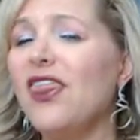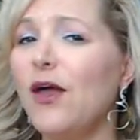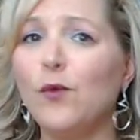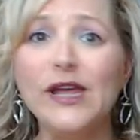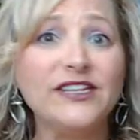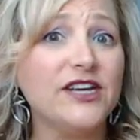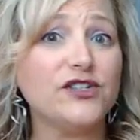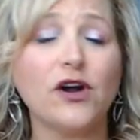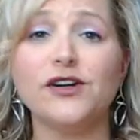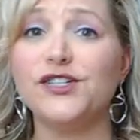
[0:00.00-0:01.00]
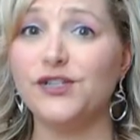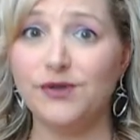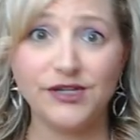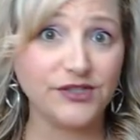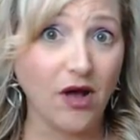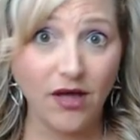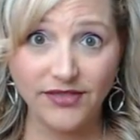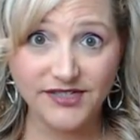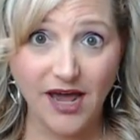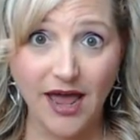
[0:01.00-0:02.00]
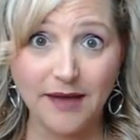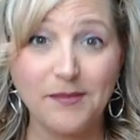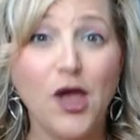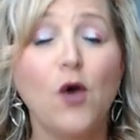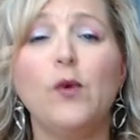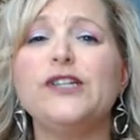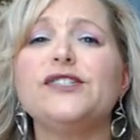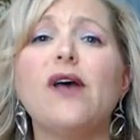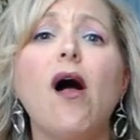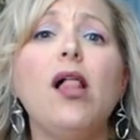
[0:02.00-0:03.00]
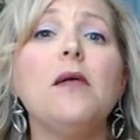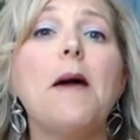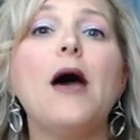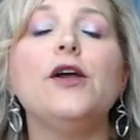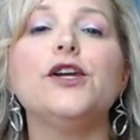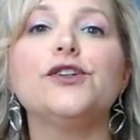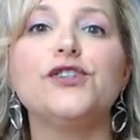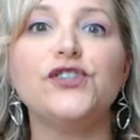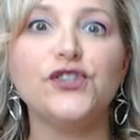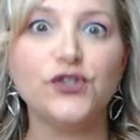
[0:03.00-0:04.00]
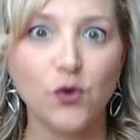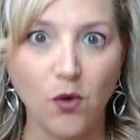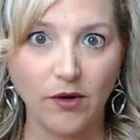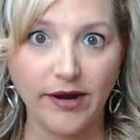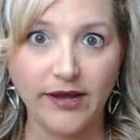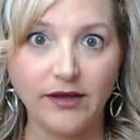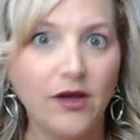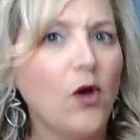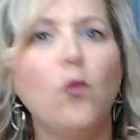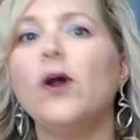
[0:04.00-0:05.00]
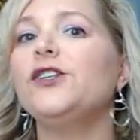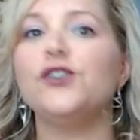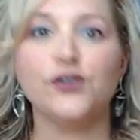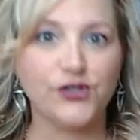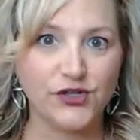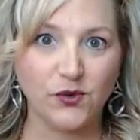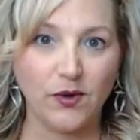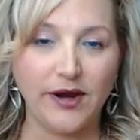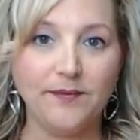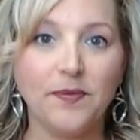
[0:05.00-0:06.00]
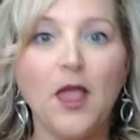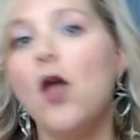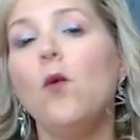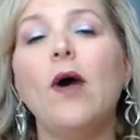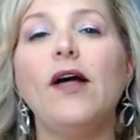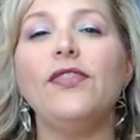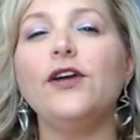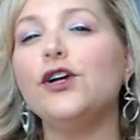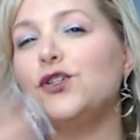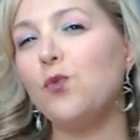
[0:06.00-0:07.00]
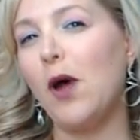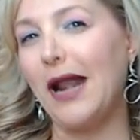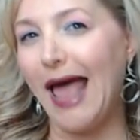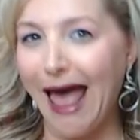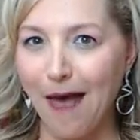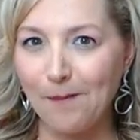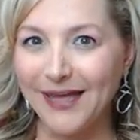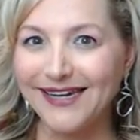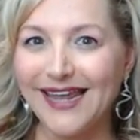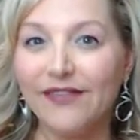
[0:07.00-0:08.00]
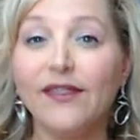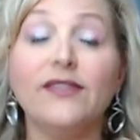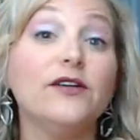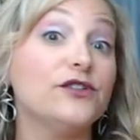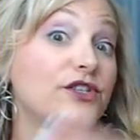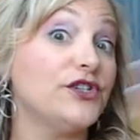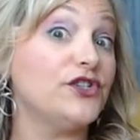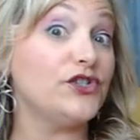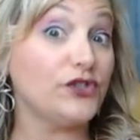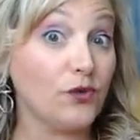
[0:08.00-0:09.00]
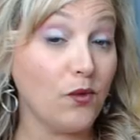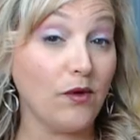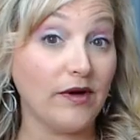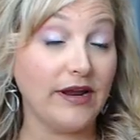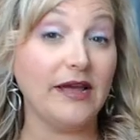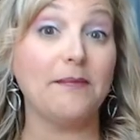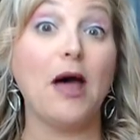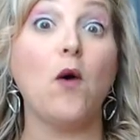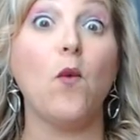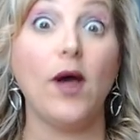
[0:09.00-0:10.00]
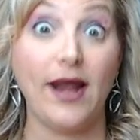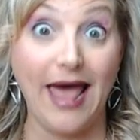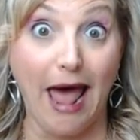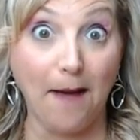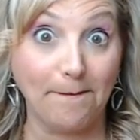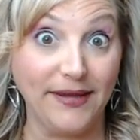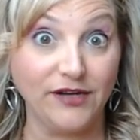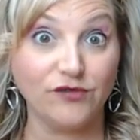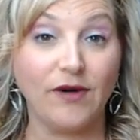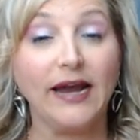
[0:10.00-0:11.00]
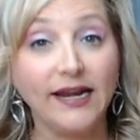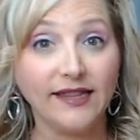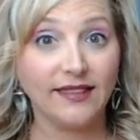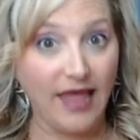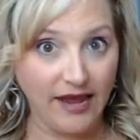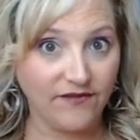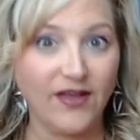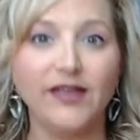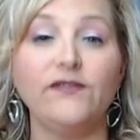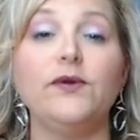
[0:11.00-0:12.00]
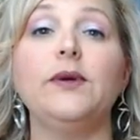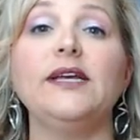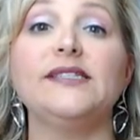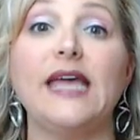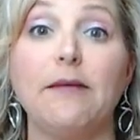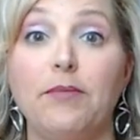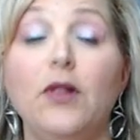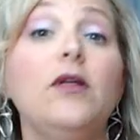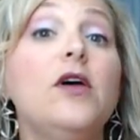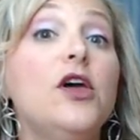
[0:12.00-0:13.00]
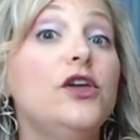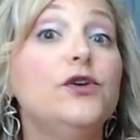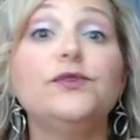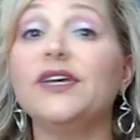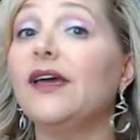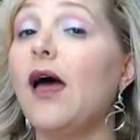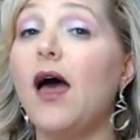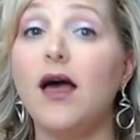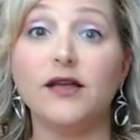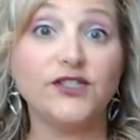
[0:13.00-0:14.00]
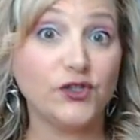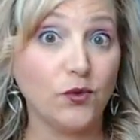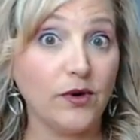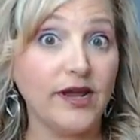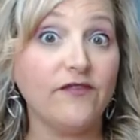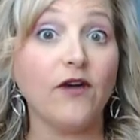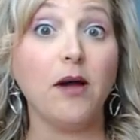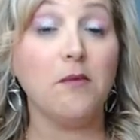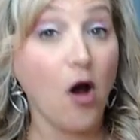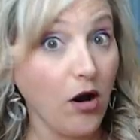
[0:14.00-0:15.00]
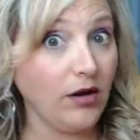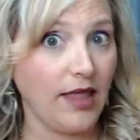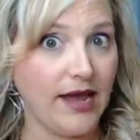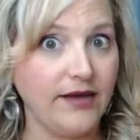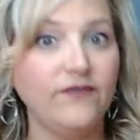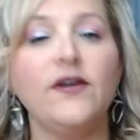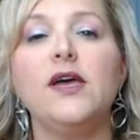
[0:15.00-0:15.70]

that we teach our students all the time, which is all about your story. What's your story? Well, there's what happened, and then there's the story about what happened, right, in life. I'll give you an example using a story from our life.